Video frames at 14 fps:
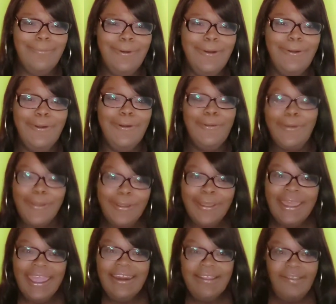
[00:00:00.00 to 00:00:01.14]
well, girl,
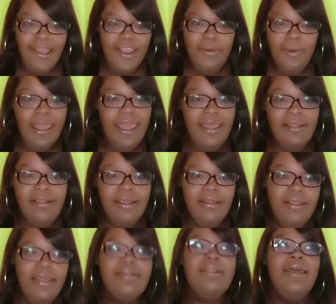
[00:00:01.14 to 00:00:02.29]
he didn't tell you he had 6 kids.